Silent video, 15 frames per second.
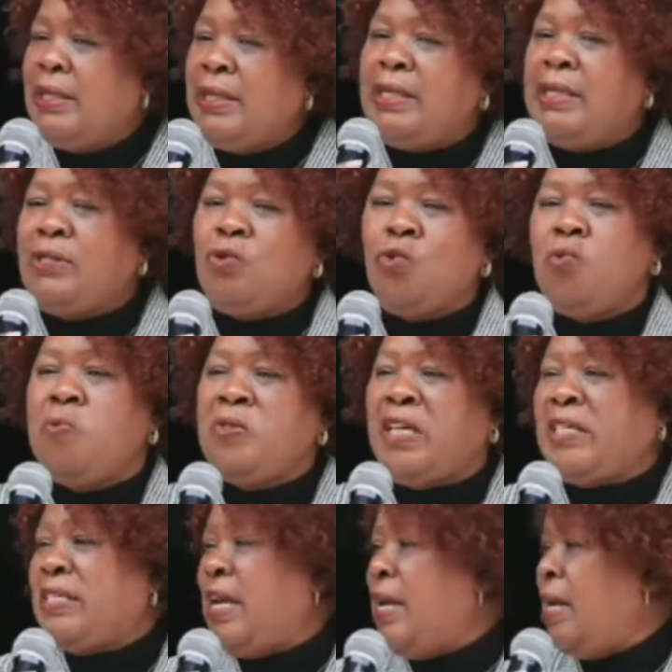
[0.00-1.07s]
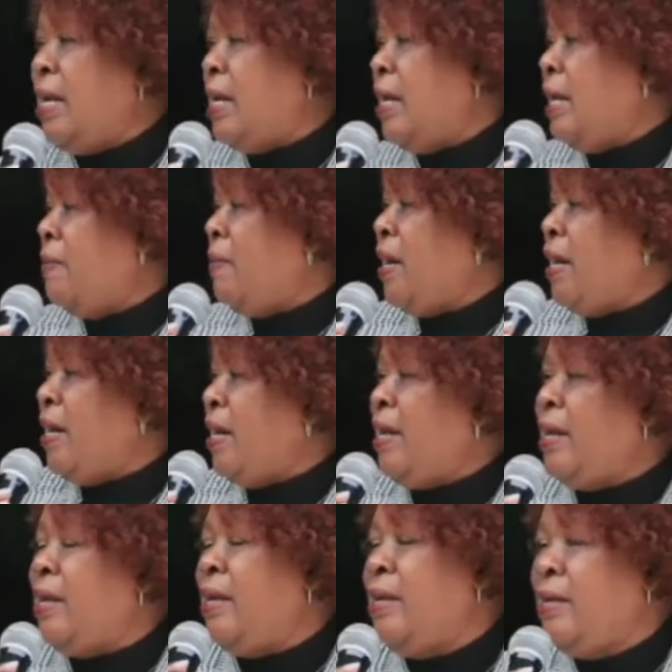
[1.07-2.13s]
nikizungumza sana na
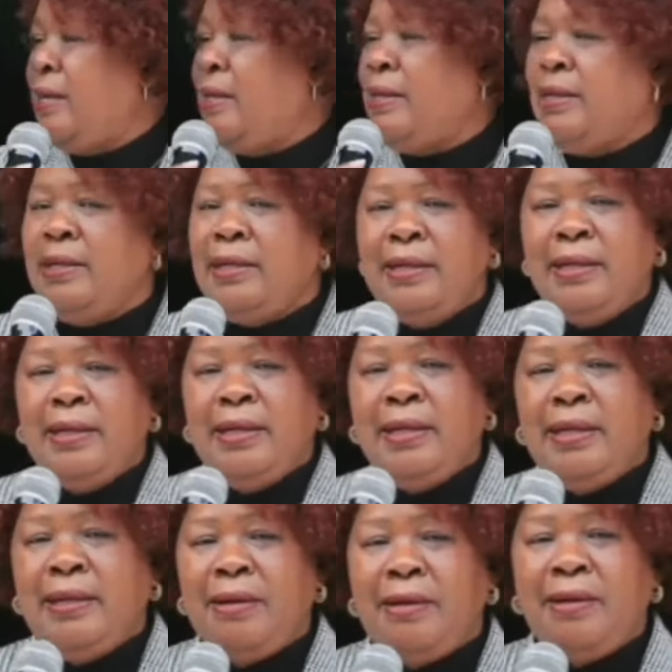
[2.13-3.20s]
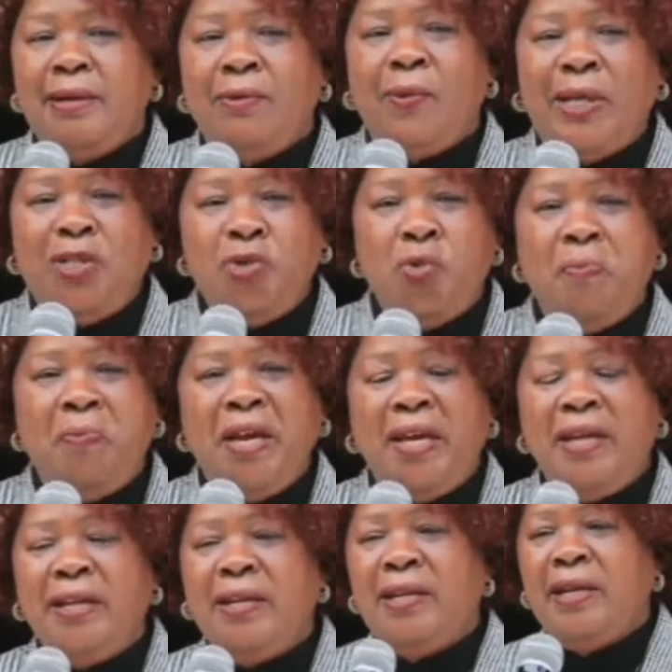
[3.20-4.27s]
wale
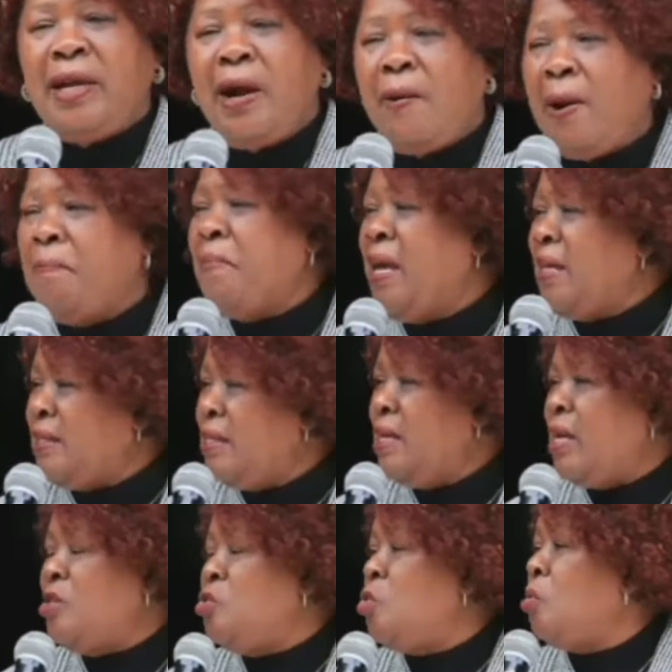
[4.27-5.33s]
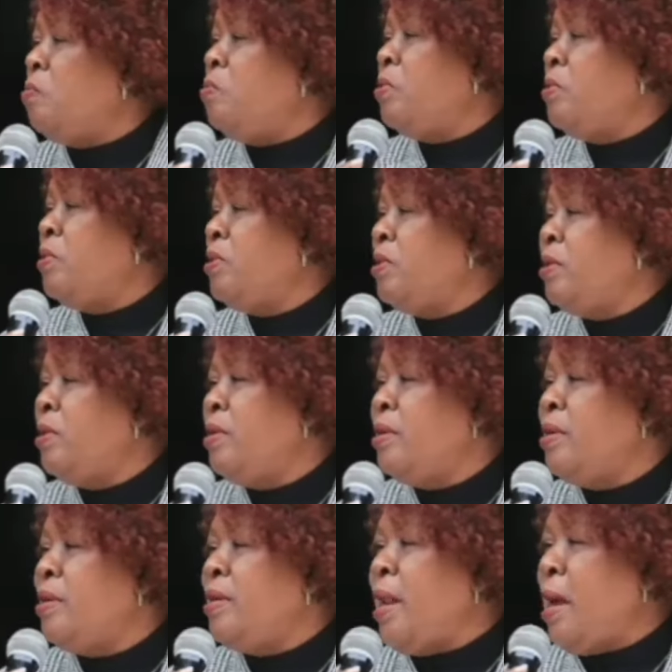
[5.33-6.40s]
wajube, nikawambia sina job.
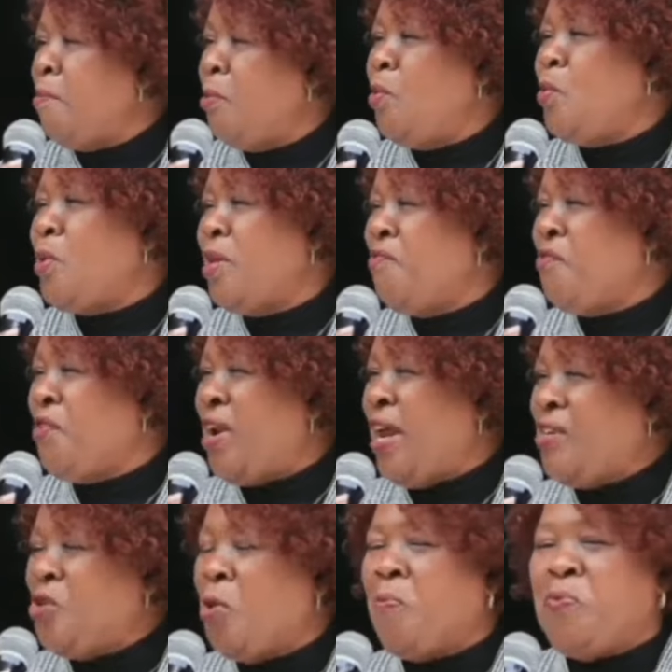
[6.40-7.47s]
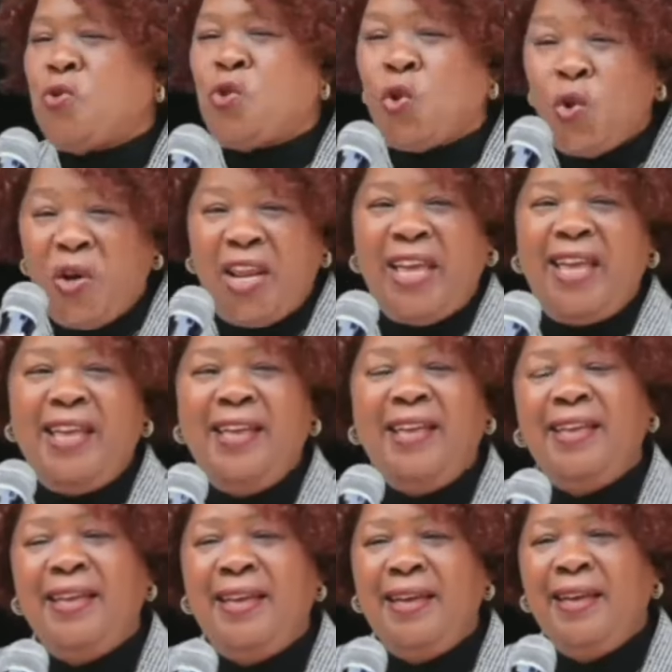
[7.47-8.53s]
Na I'm looking for a job. Truly,
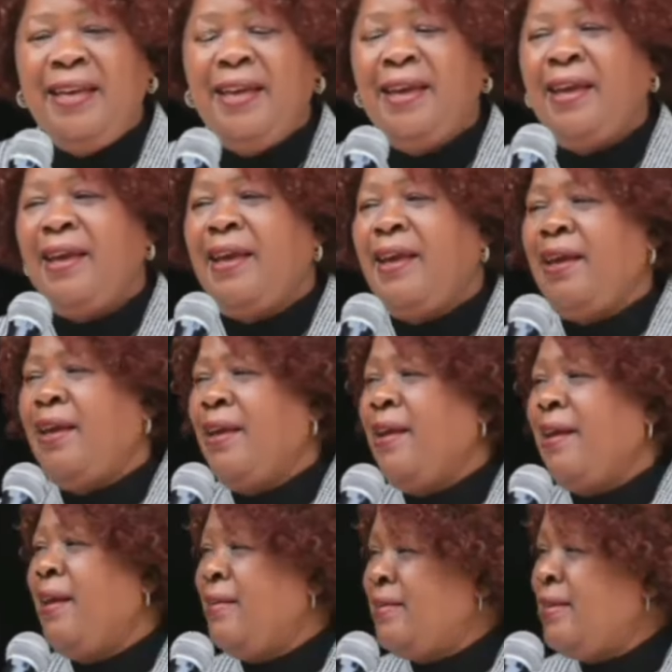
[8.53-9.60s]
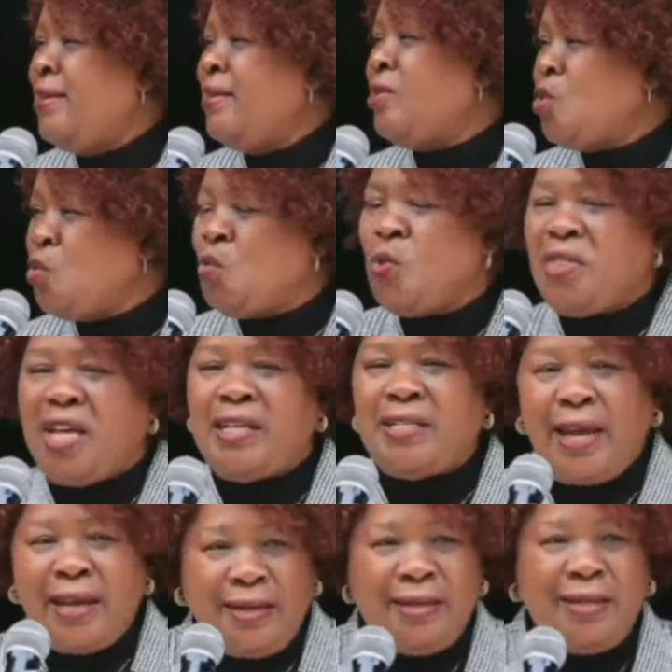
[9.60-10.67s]
it is true
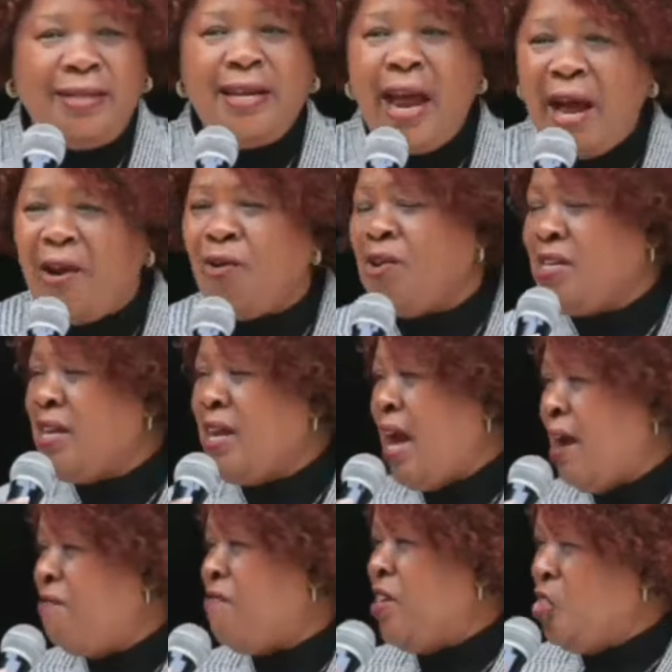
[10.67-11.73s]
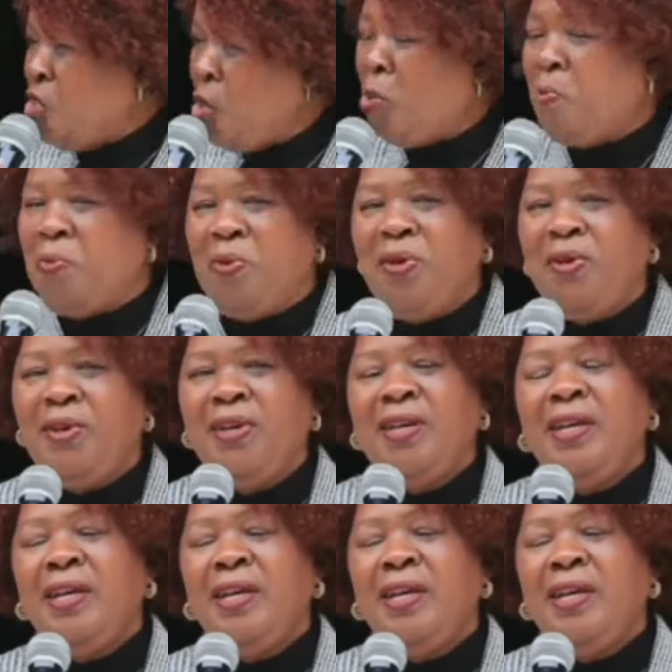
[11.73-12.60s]
that I didn't have a job.